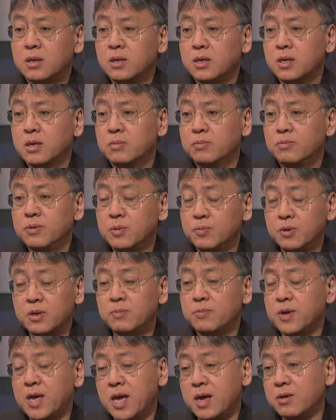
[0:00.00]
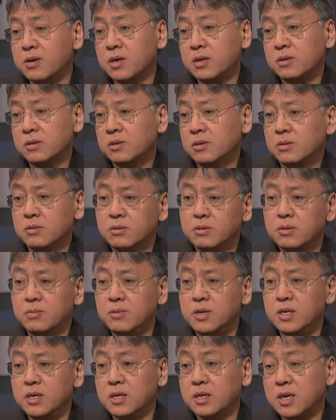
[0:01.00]
uh, people in power, the, the,
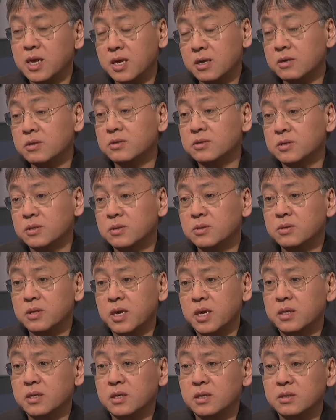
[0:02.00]
media can control that.